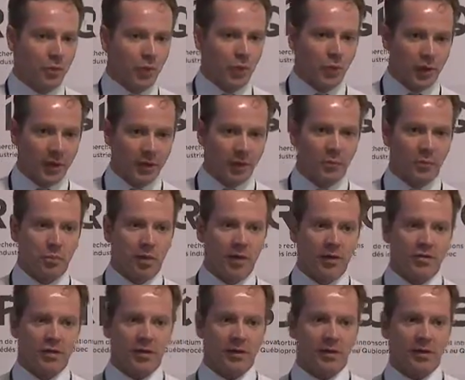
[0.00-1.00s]
when the
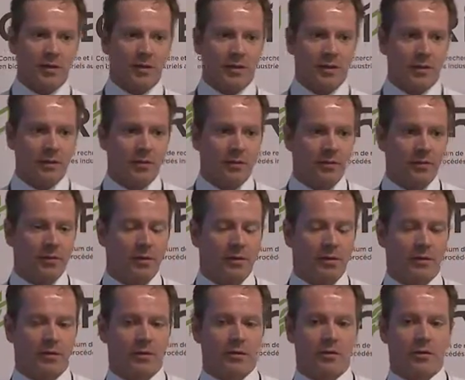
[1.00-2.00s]
project starts,
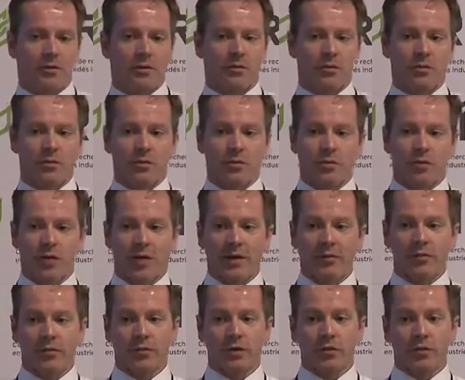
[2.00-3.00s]
you
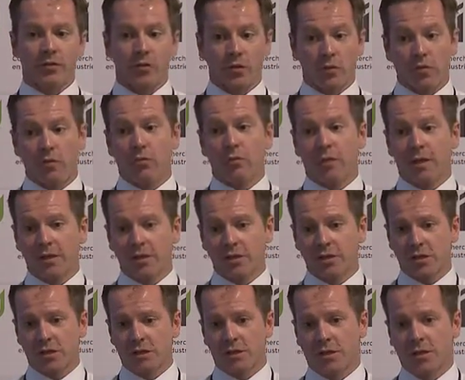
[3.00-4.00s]
have to control your
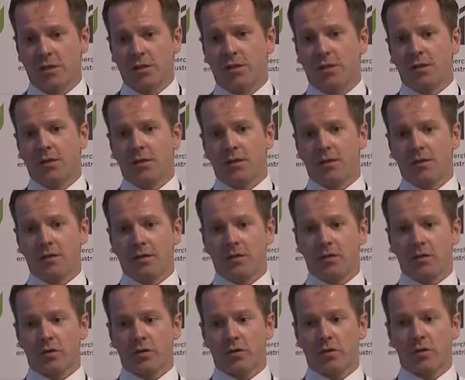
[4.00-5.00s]
budget. You have
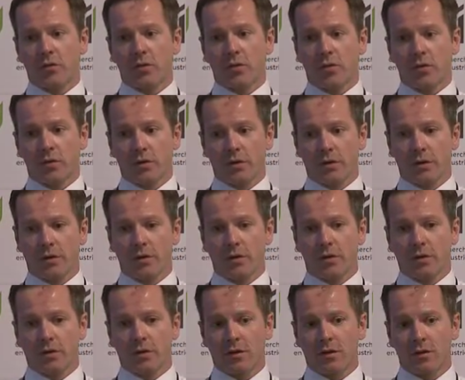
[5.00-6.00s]
to control
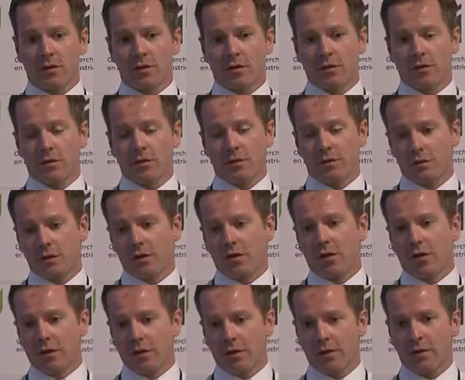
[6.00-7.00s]
the
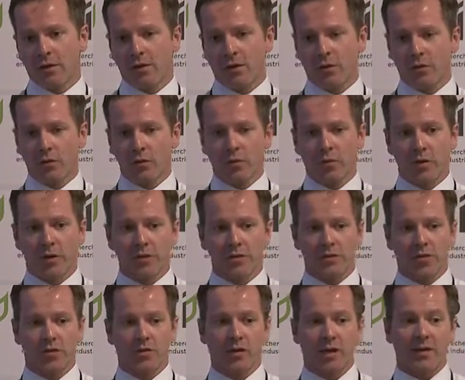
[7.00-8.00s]
costs along the
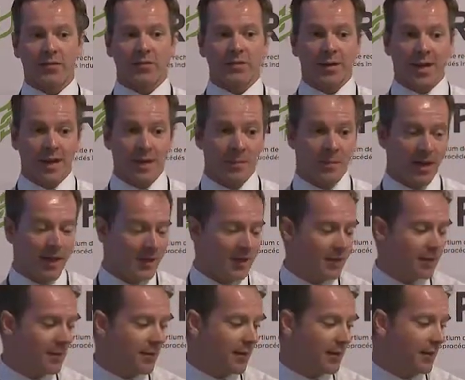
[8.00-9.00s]
project. You have
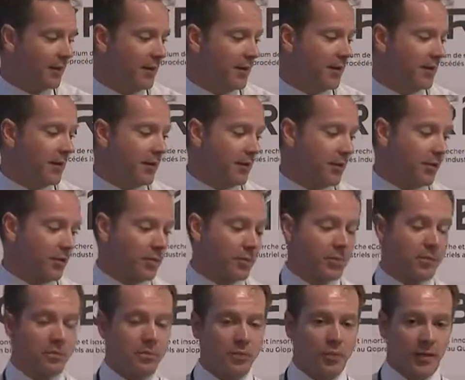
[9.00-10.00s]
timelines that are
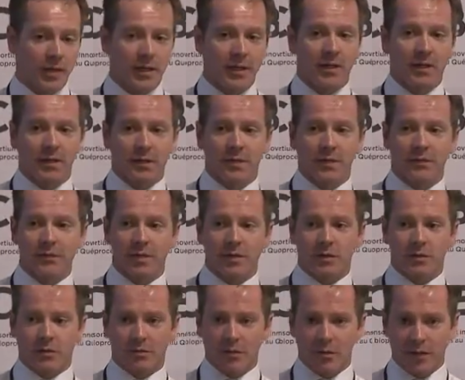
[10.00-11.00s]
pretty
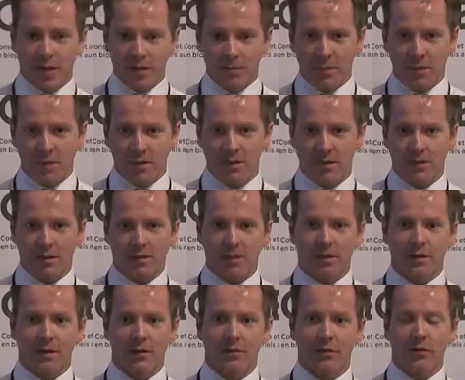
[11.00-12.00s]
difficult. So that makes
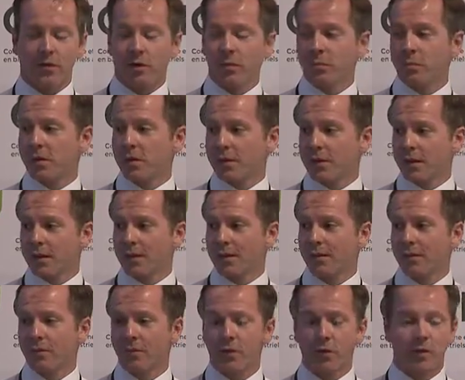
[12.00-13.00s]
an environment that
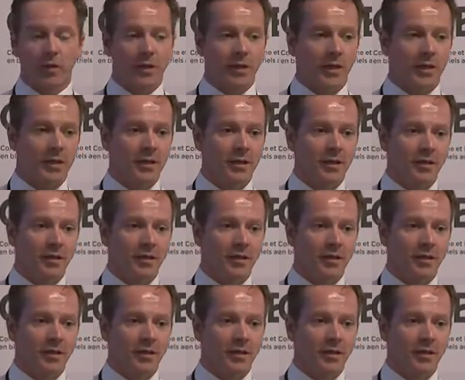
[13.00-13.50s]
is very